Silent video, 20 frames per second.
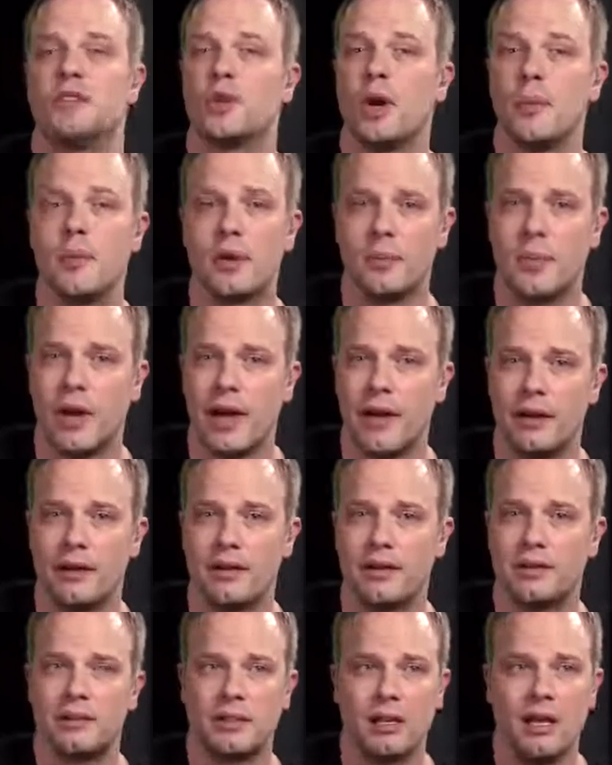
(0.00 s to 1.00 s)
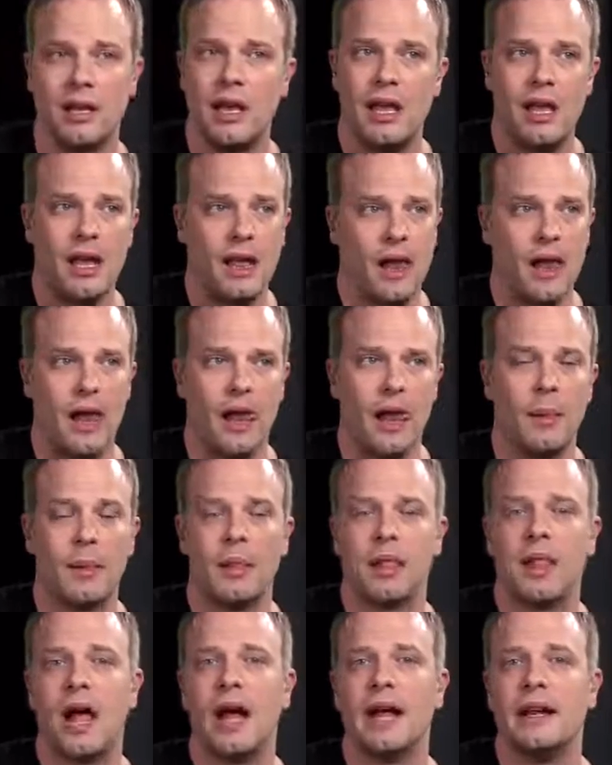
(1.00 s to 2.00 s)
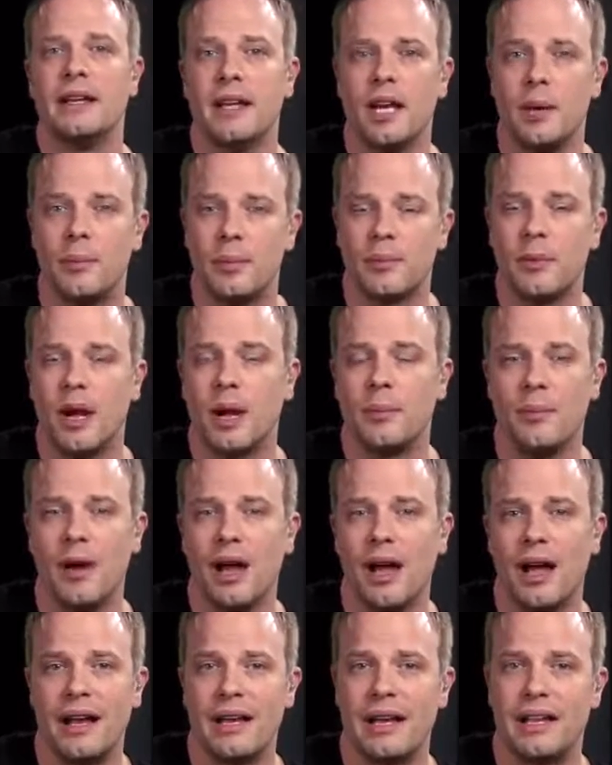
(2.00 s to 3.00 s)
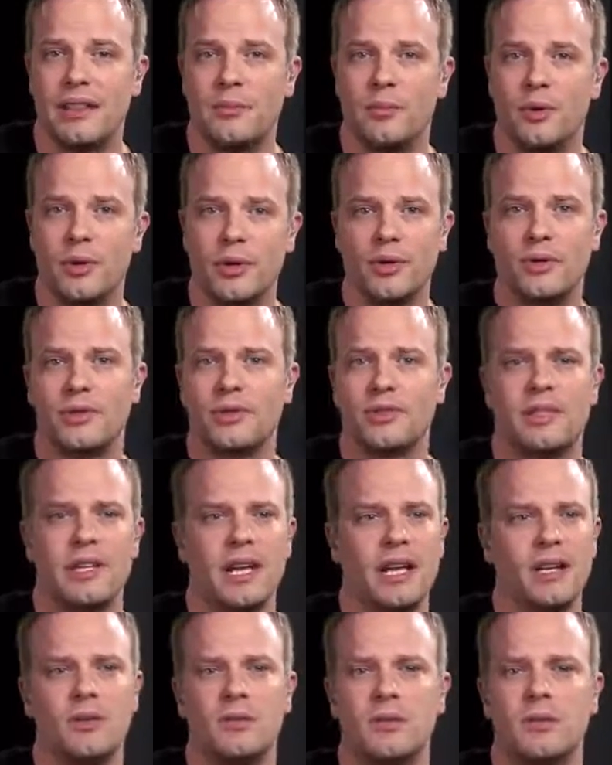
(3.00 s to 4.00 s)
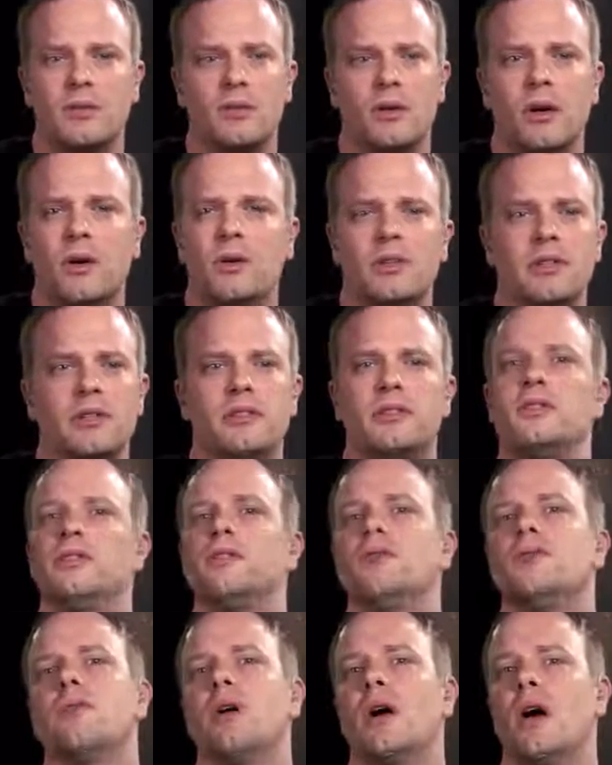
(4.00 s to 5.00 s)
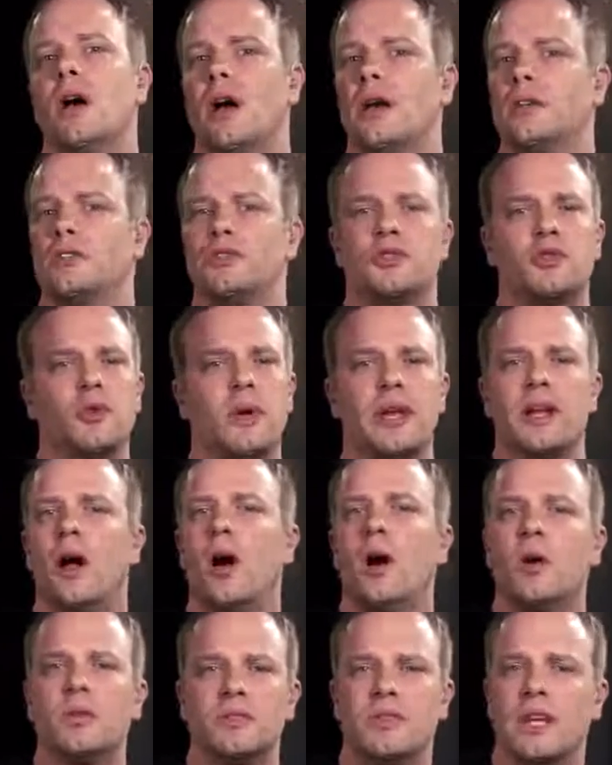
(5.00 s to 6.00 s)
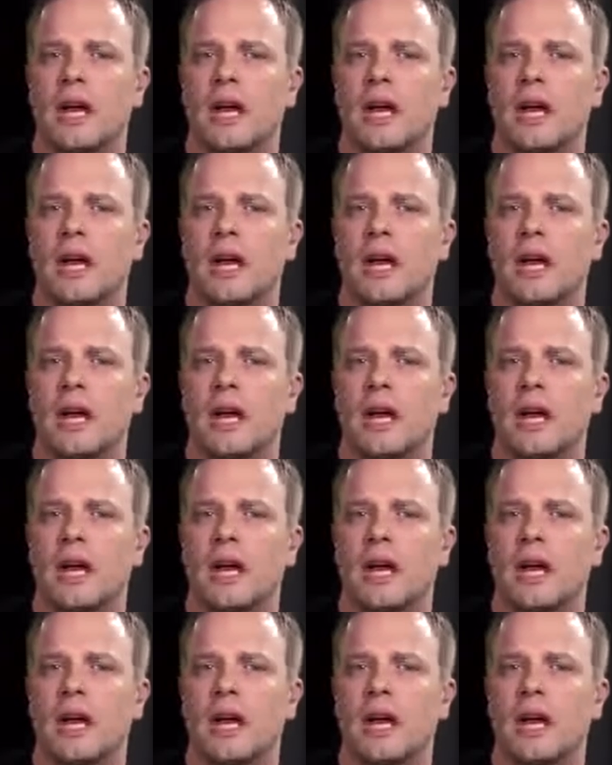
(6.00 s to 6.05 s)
strumming patterns lined up in my mind, and the producer said, no, just do a straight all